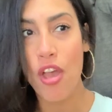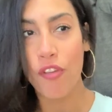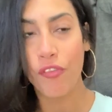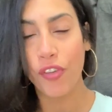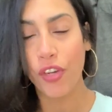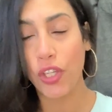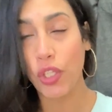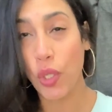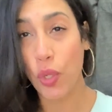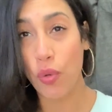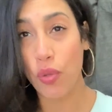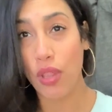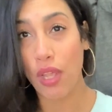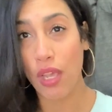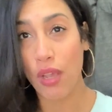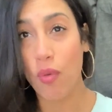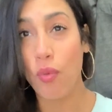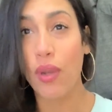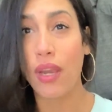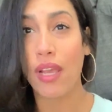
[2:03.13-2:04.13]
for
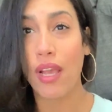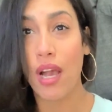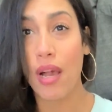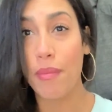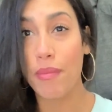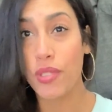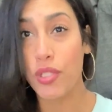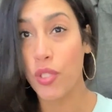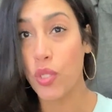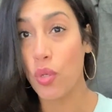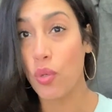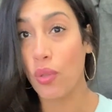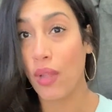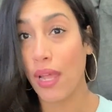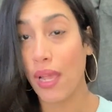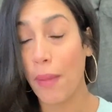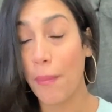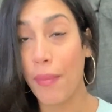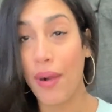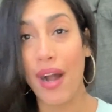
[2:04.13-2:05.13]
clothing when it comes to
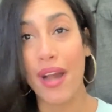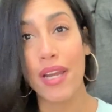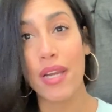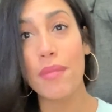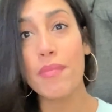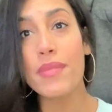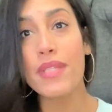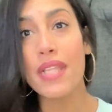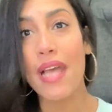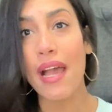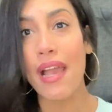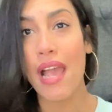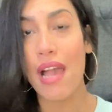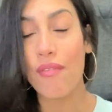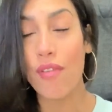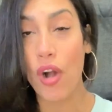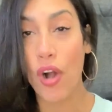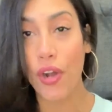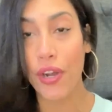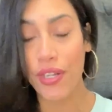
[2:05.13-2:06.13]
like bottoms I
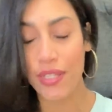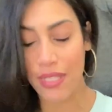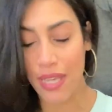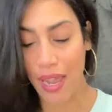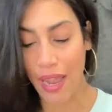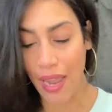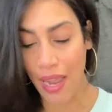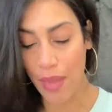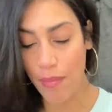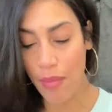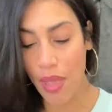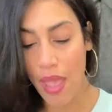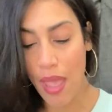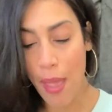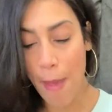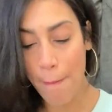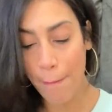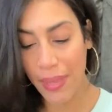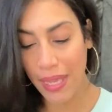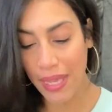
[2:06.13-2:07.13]
have a hard time
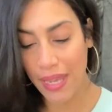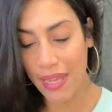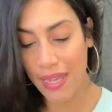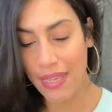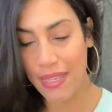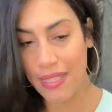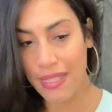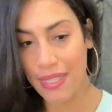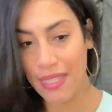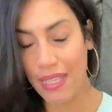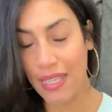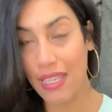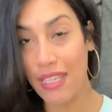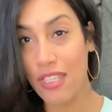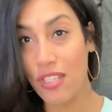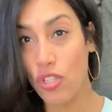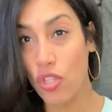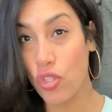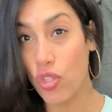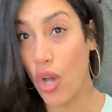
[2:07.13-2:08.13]
because
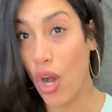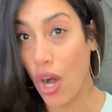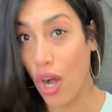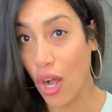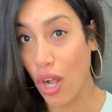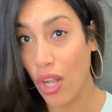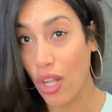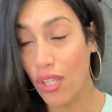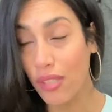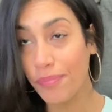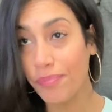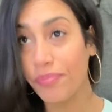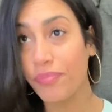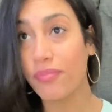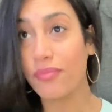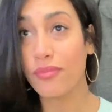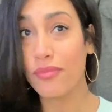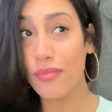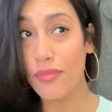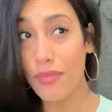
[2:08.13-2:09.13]
he's tall
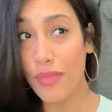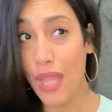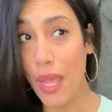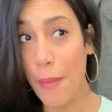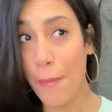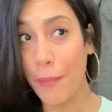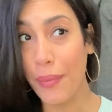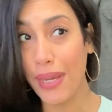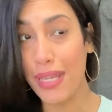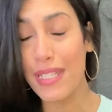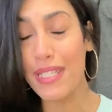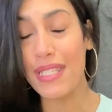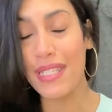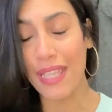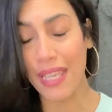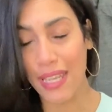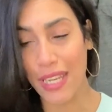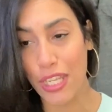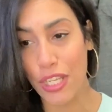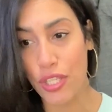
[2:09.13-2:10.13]
but
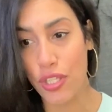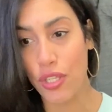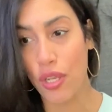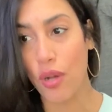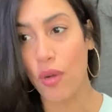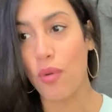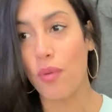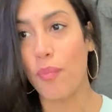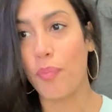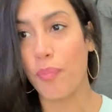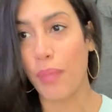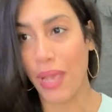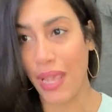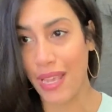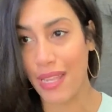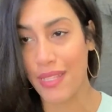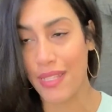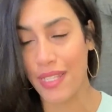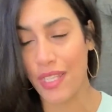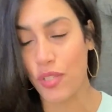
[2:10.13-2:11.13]
skinny. So
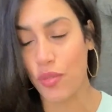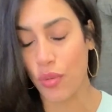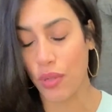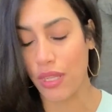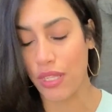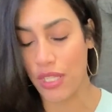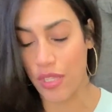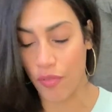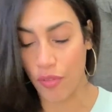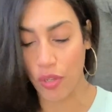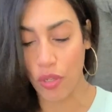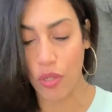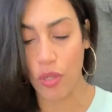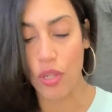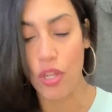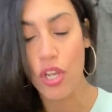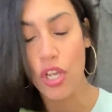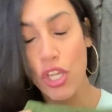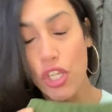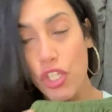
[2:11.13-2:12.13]
pants is really
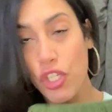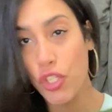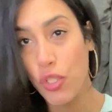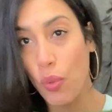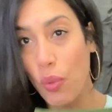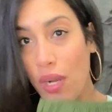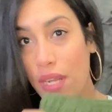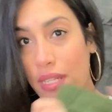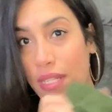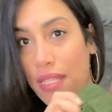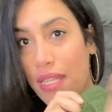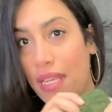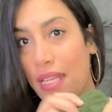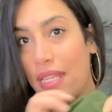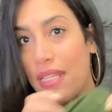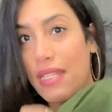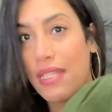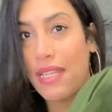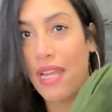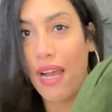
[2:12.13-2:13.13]
difficult. Shorts
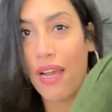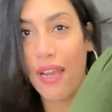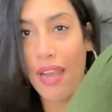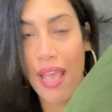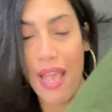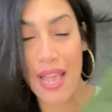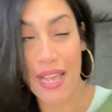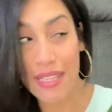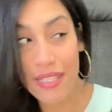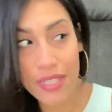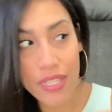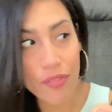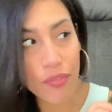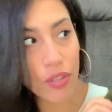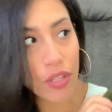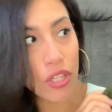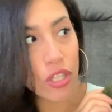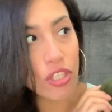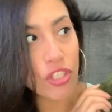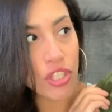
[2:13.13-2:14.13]
is not as
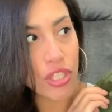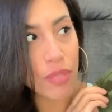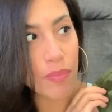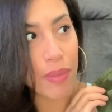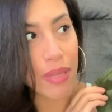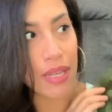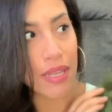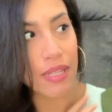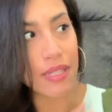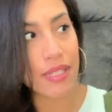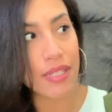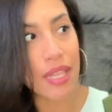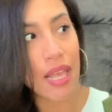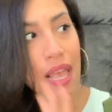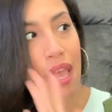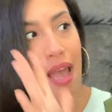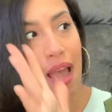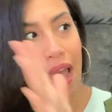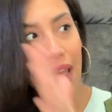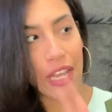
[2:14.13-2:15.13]
difficult just because
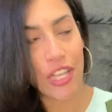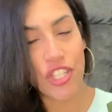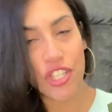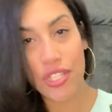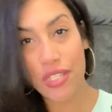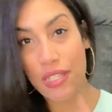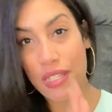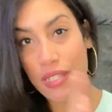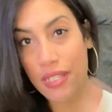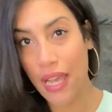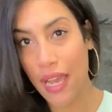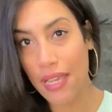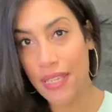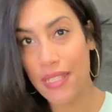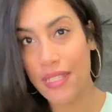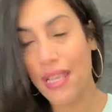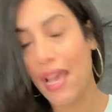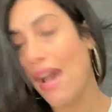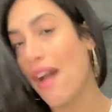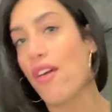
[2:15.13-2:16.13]
I can just
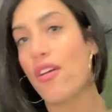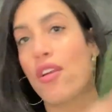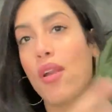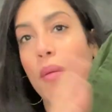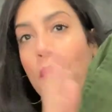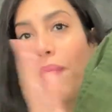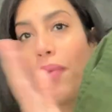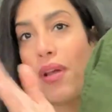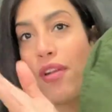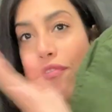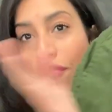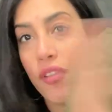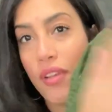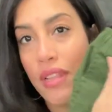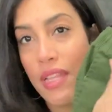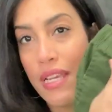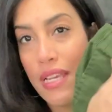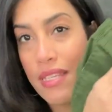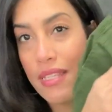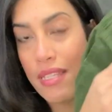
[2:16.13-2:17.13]
size down, but for
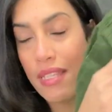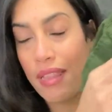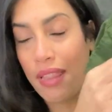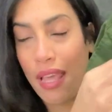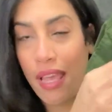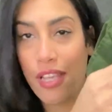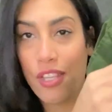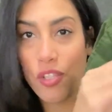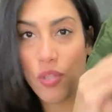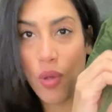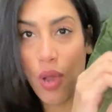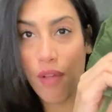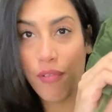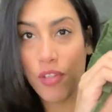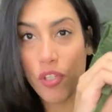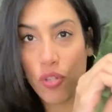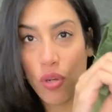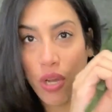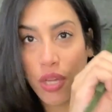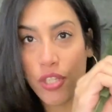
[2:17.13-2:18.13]
these, they do have
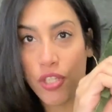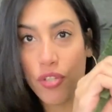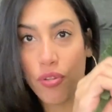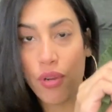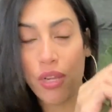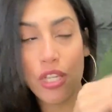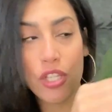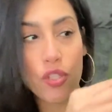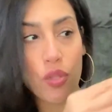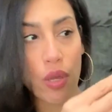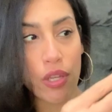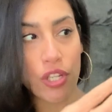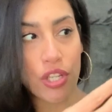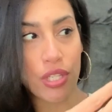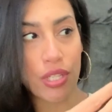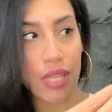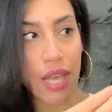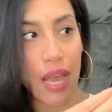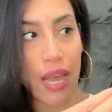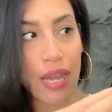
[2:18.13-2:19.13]
a drawstring. So I
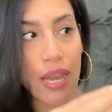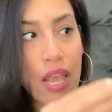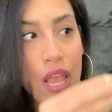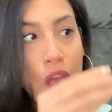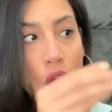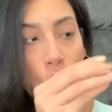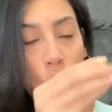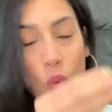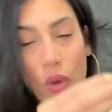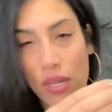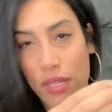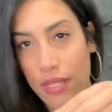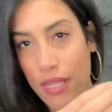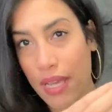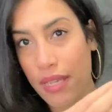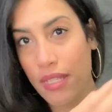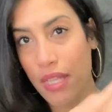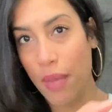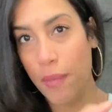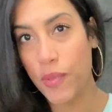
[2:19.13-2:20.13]
just got one
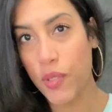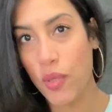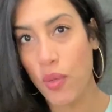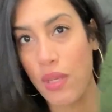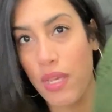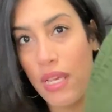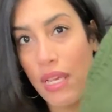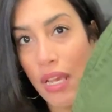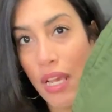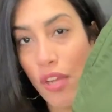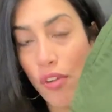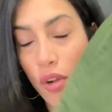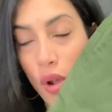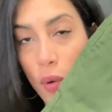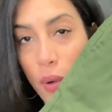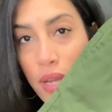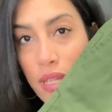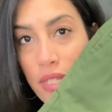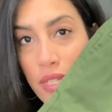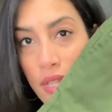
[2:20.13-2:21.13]
size up so he can
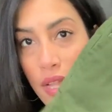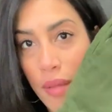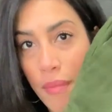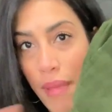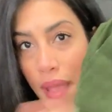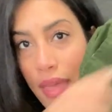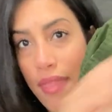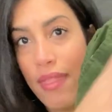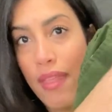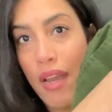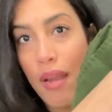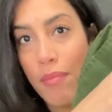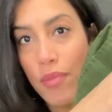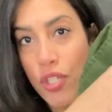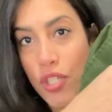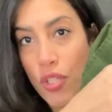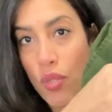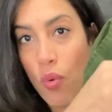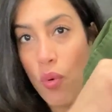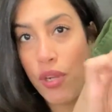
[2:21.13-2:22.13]
grow into them and then I'm
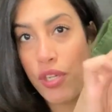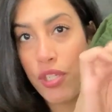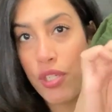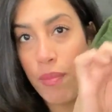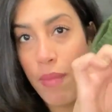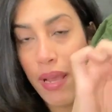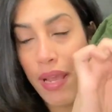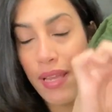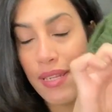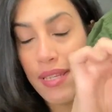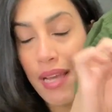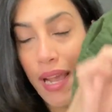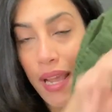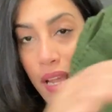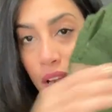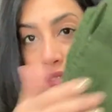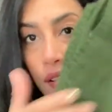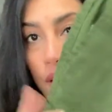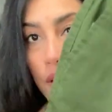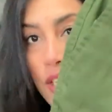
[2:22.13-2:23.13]
just going to make it
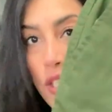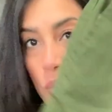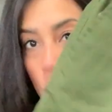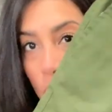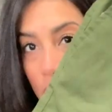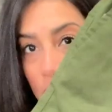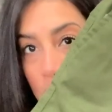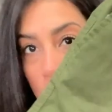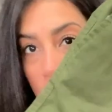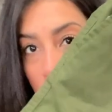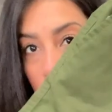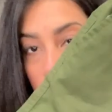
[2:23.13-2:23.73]
tight around his waist, but